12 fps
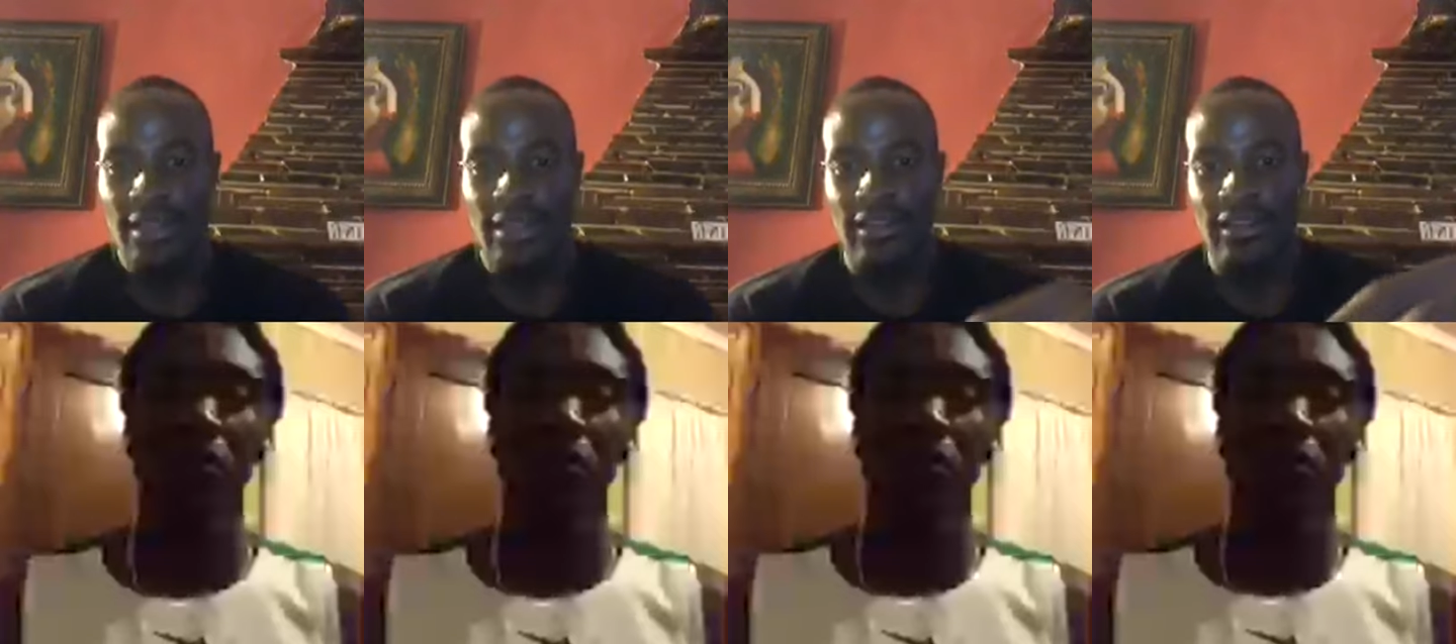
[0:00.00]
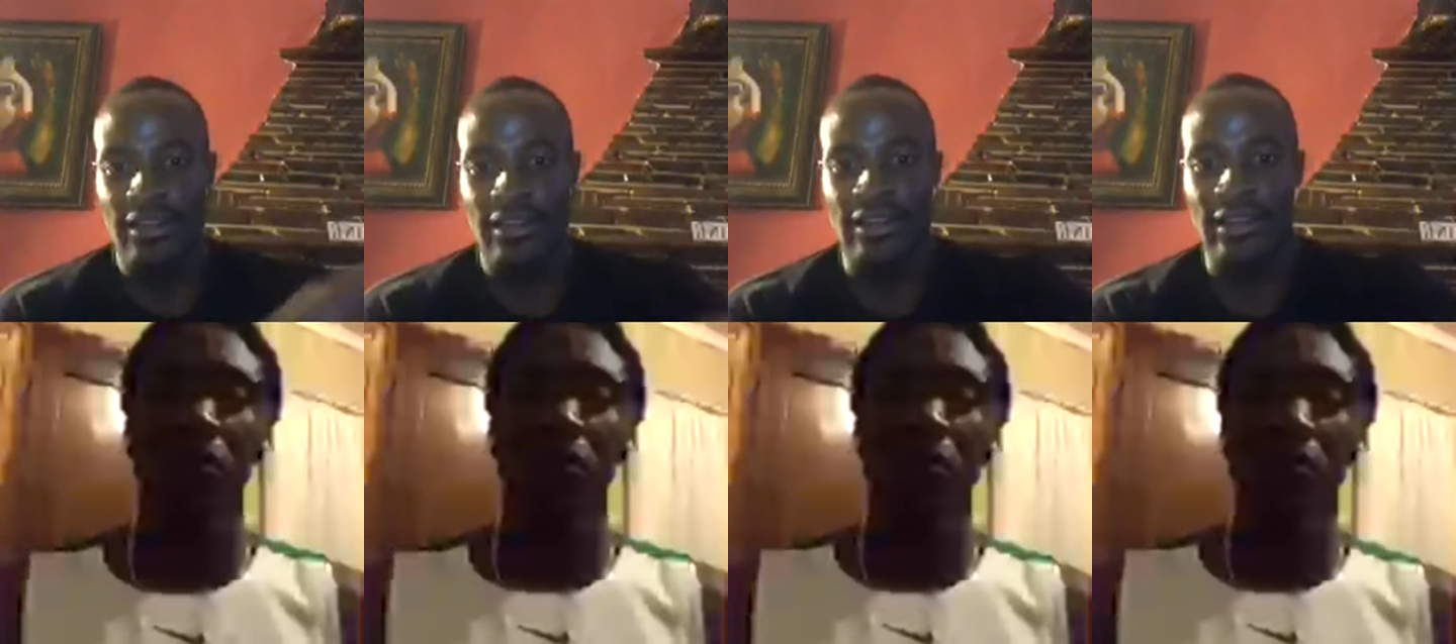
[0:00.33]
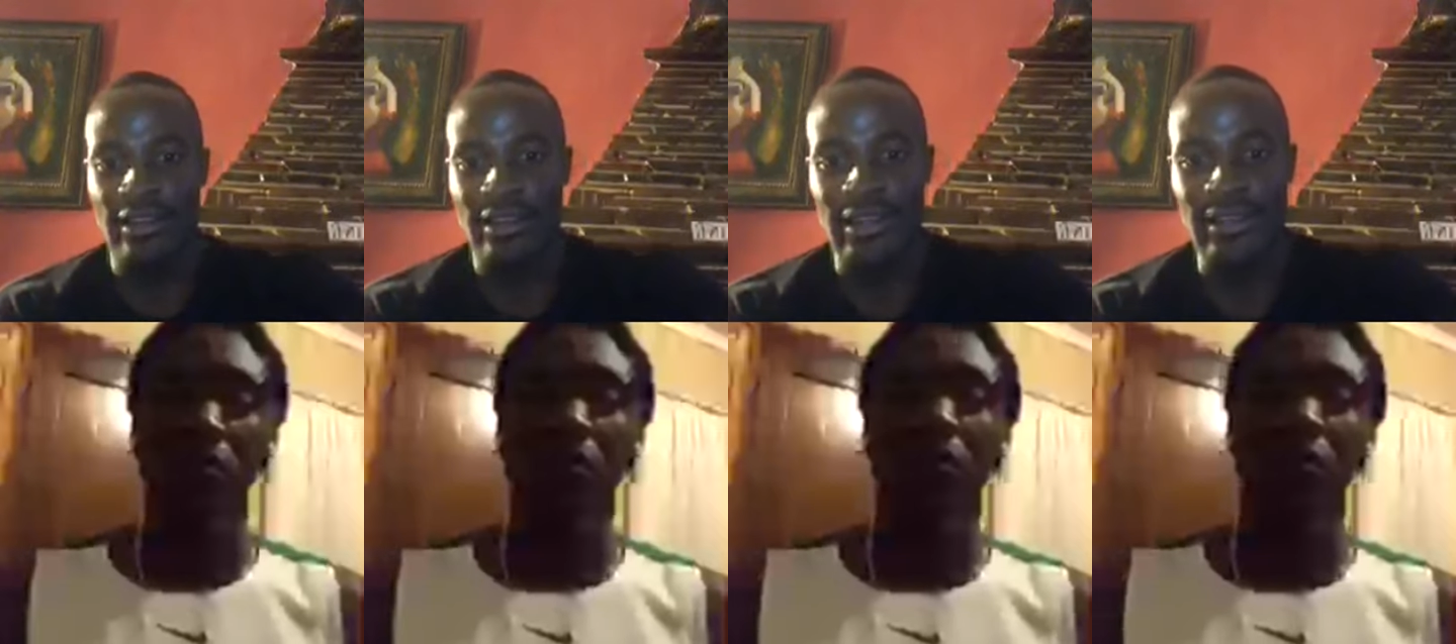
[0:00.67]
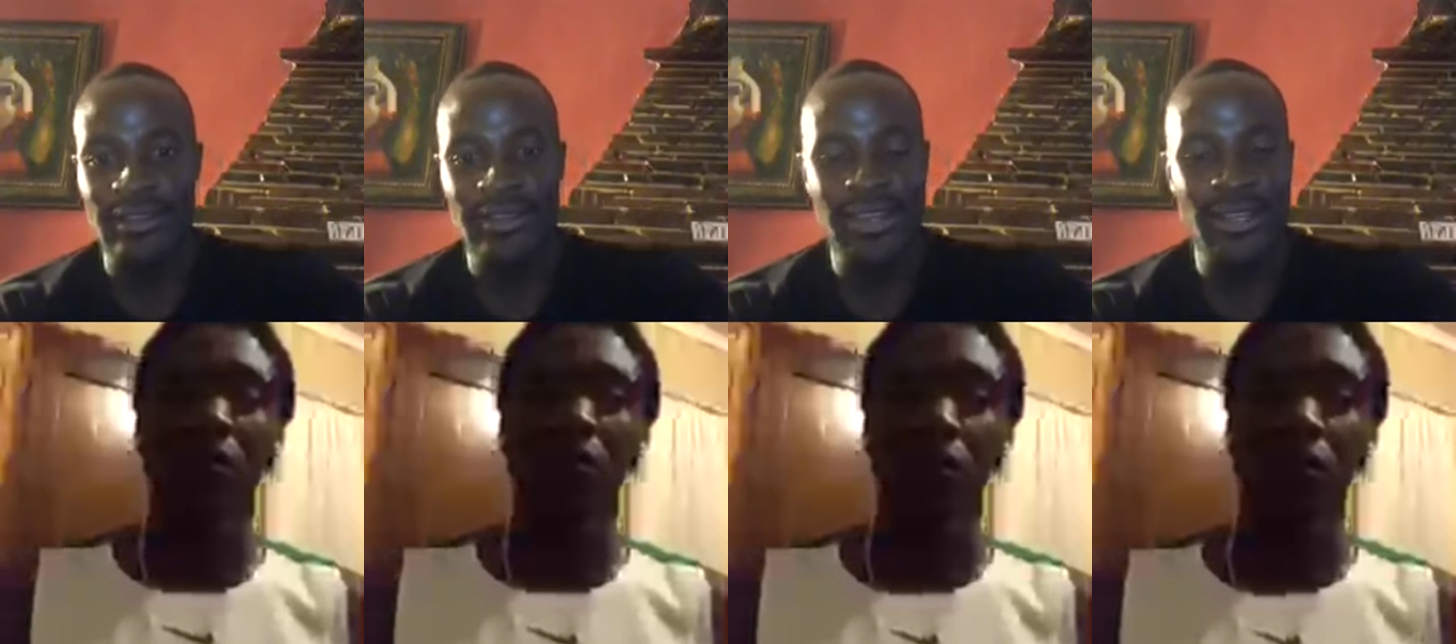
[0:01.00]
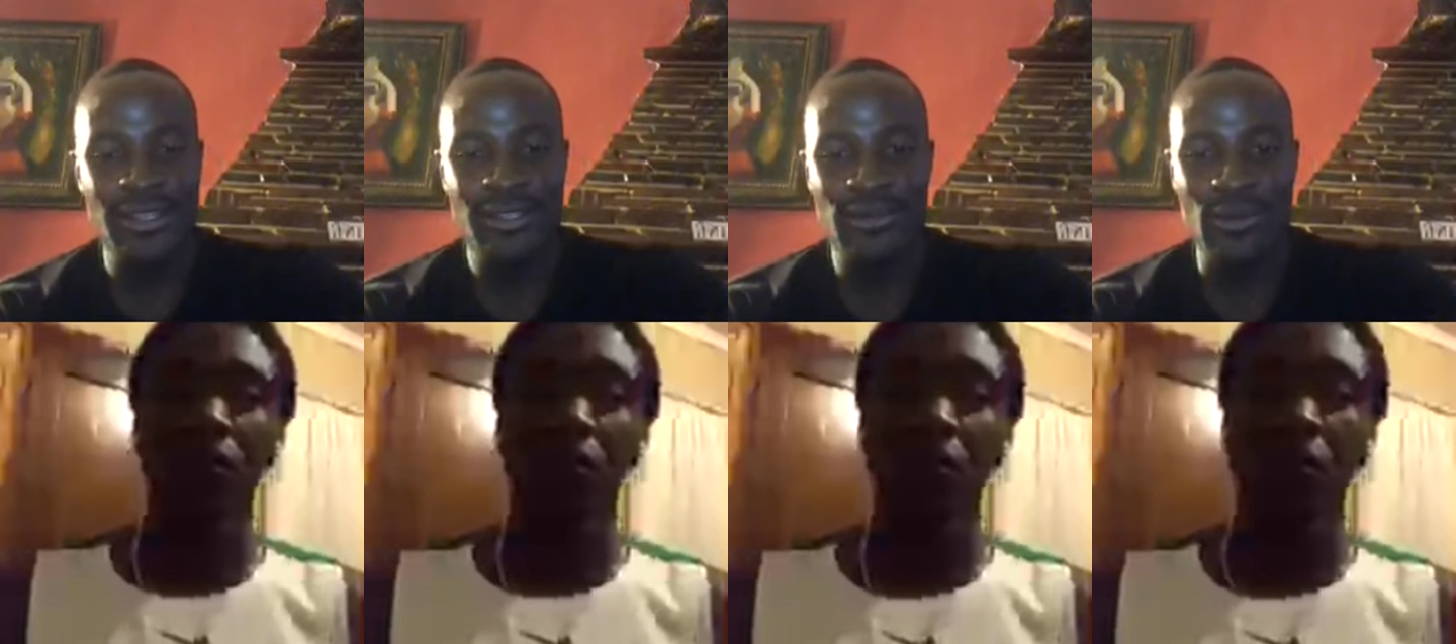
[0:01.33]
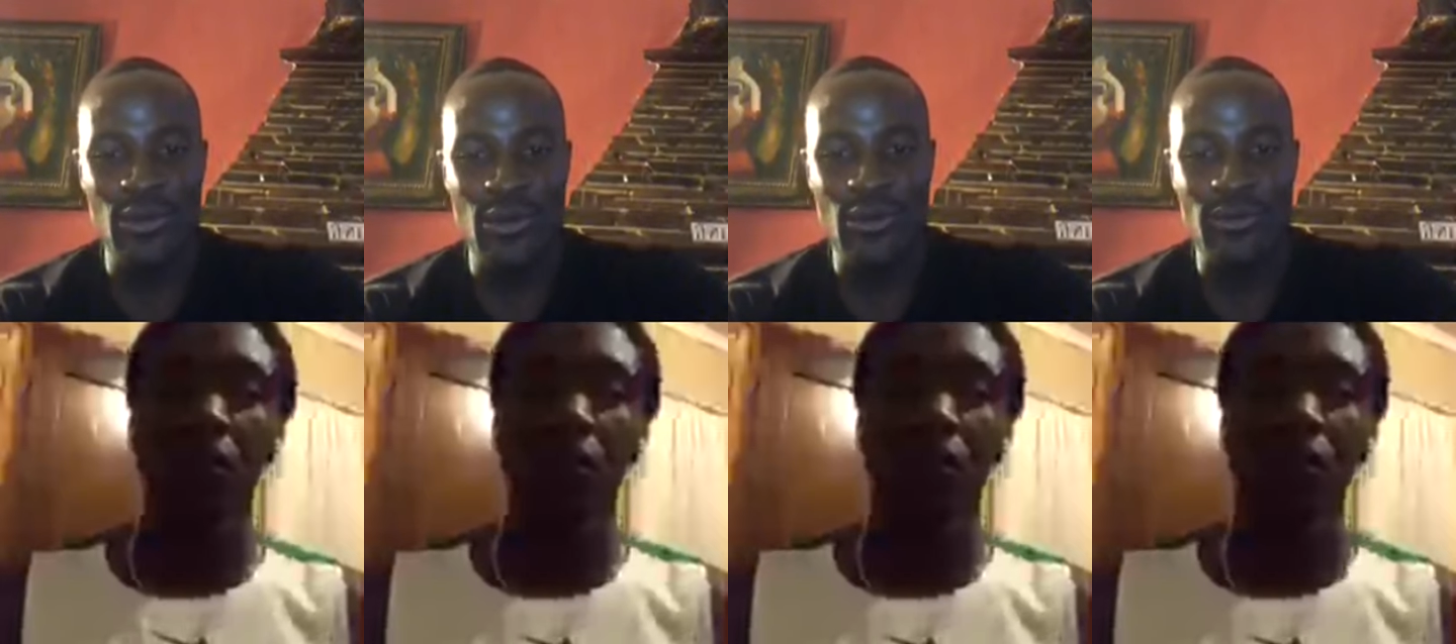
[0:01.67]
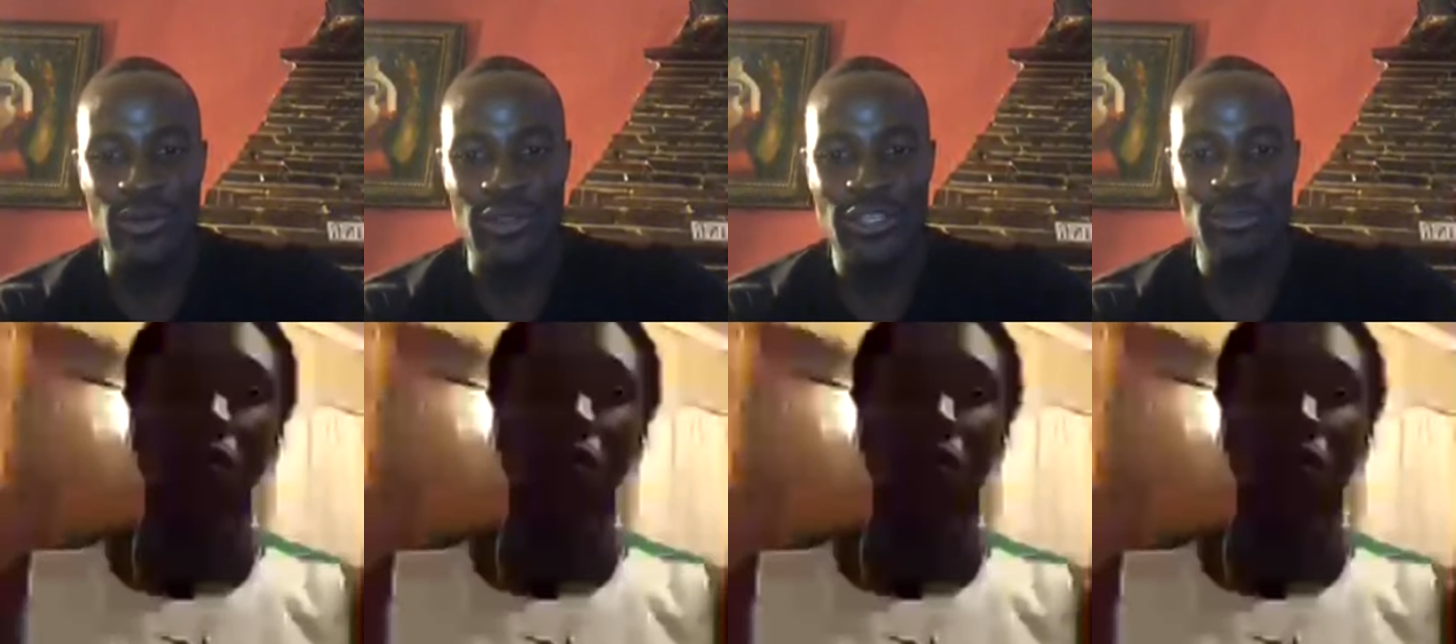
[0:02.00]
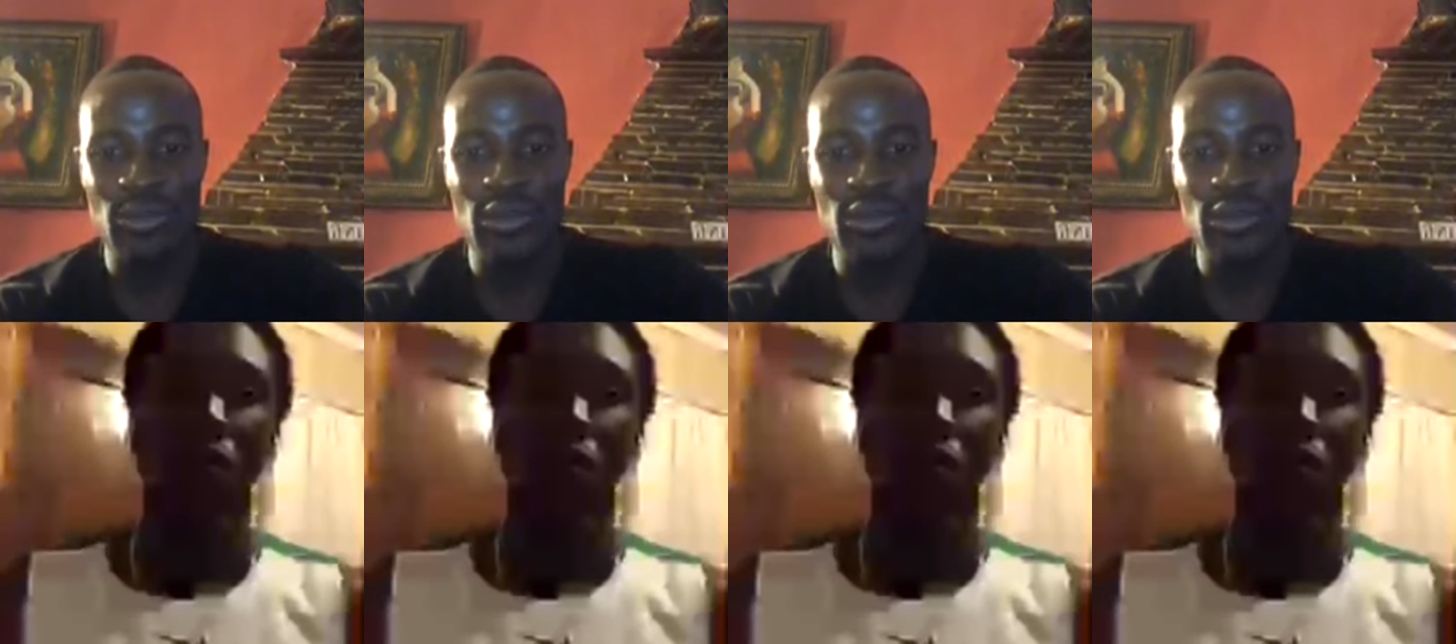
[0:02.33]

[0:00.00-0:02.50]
And thanks for this.